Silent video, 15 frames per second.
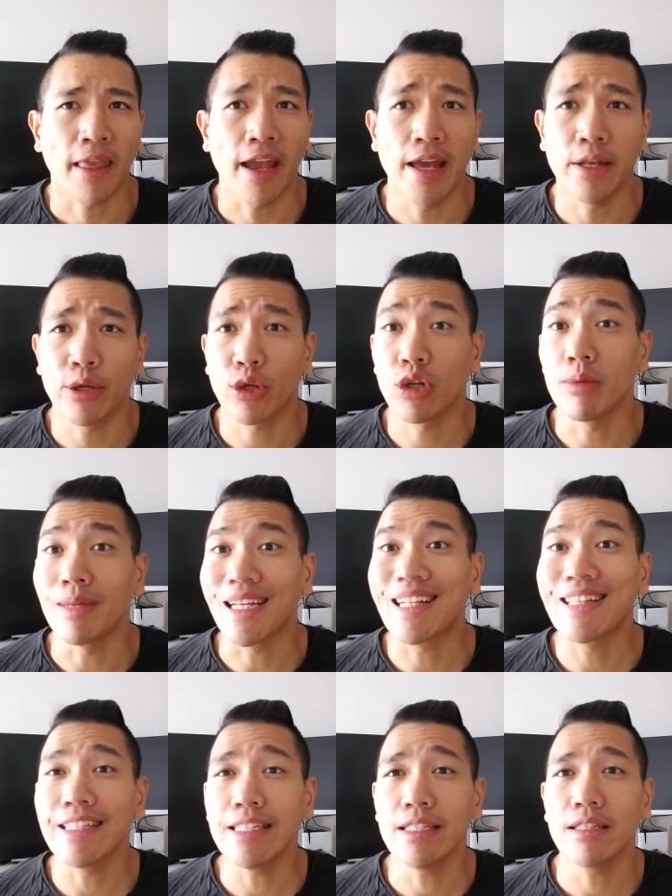and they're gonna be
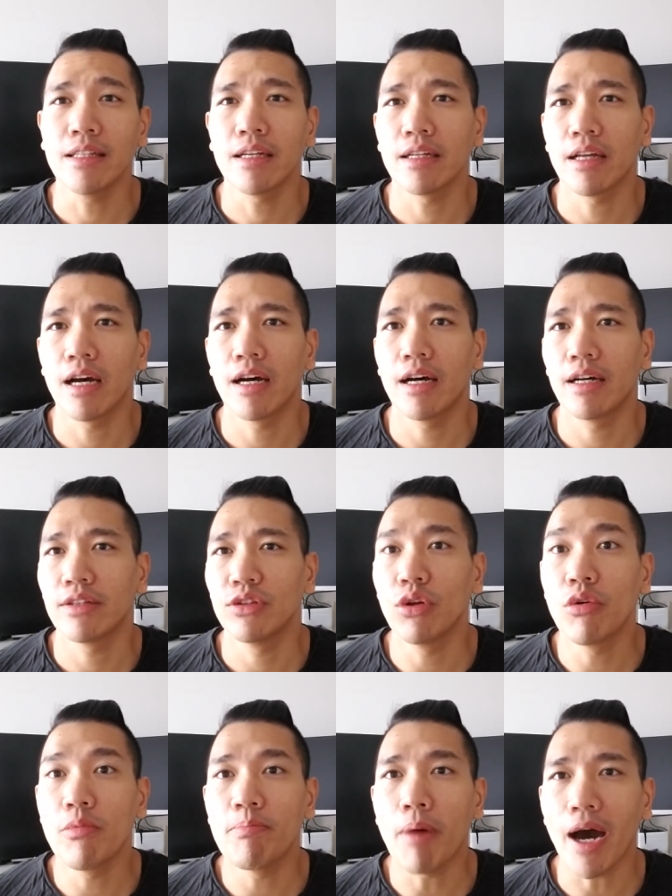clean, uh,
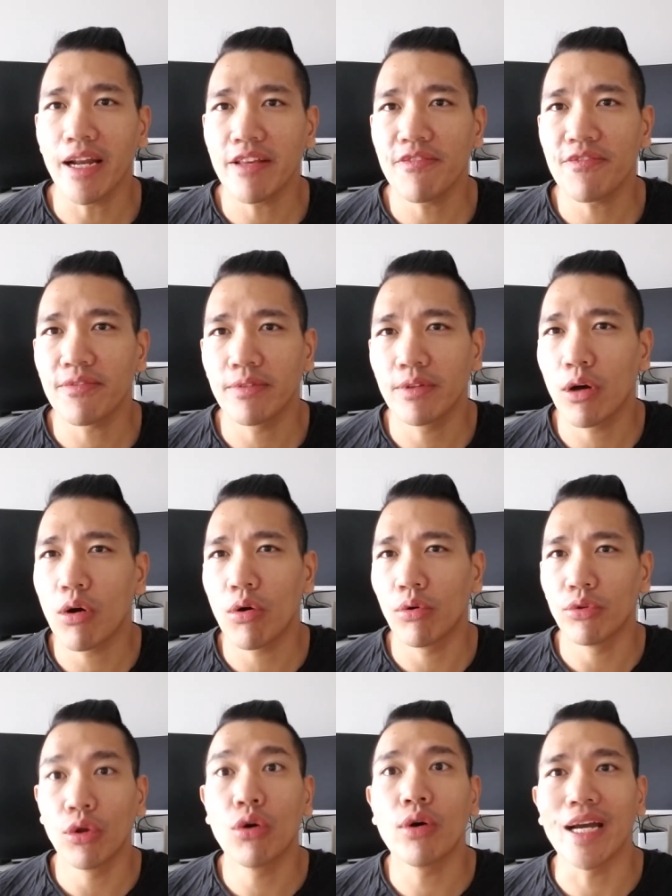no body, no,
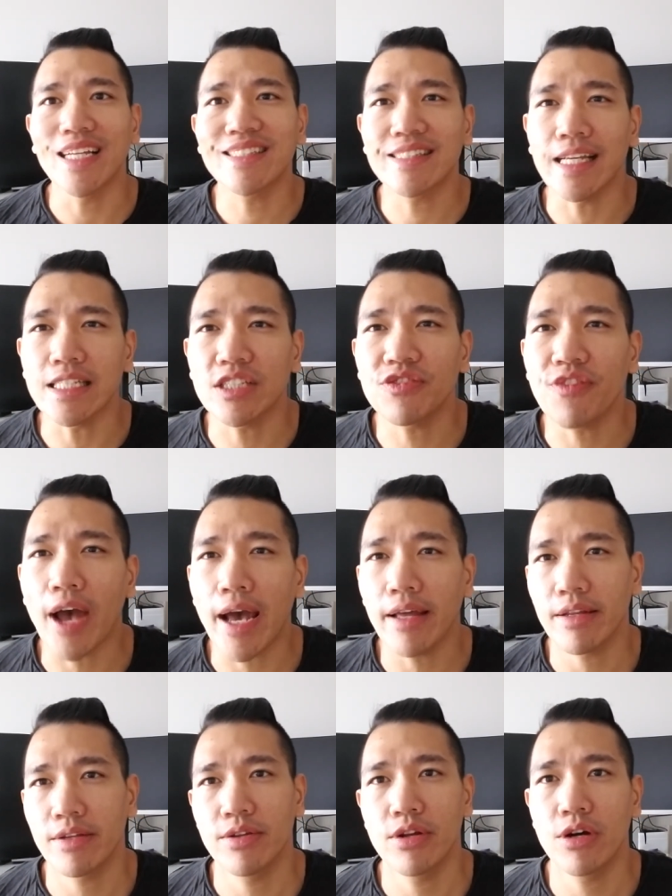no excess
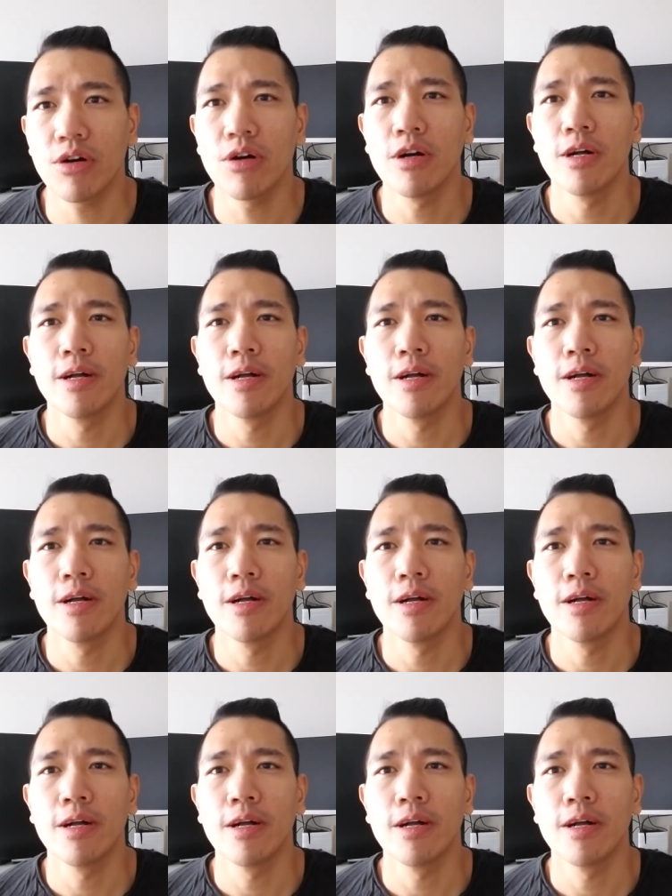fat, you know.